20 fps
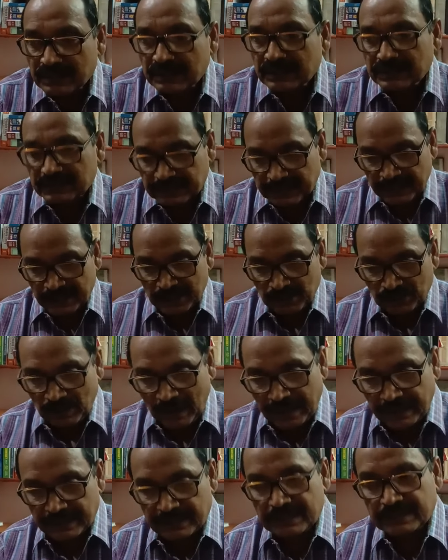then you
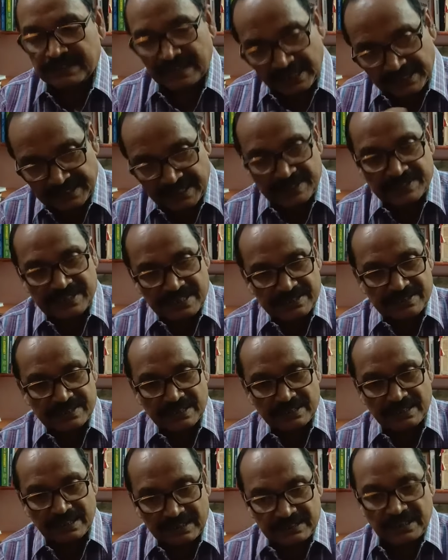write sentences are
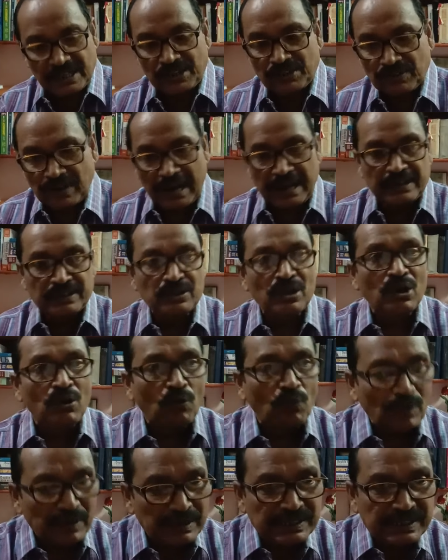there, then you write
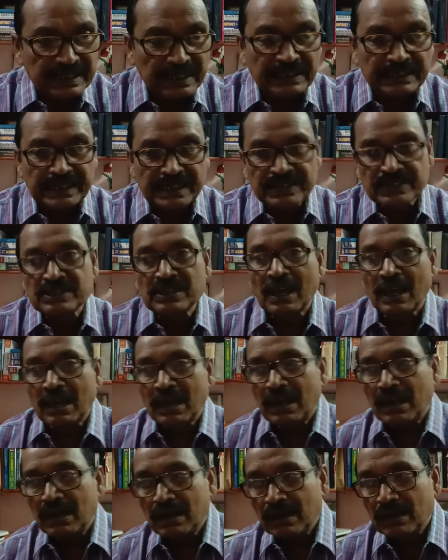1 sentence,
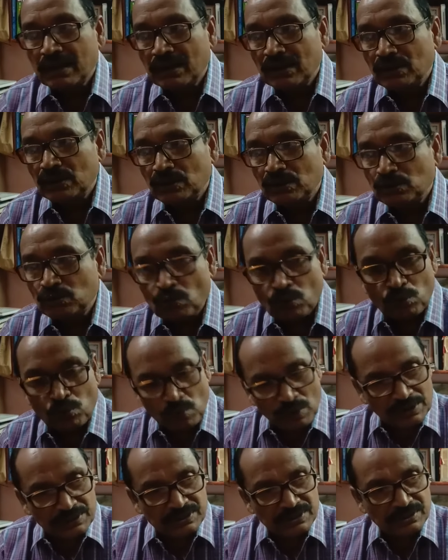2
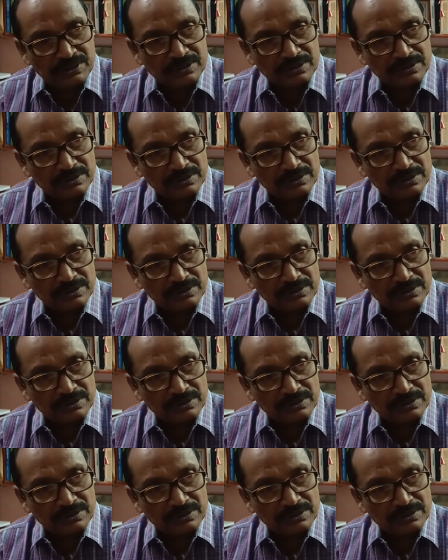words,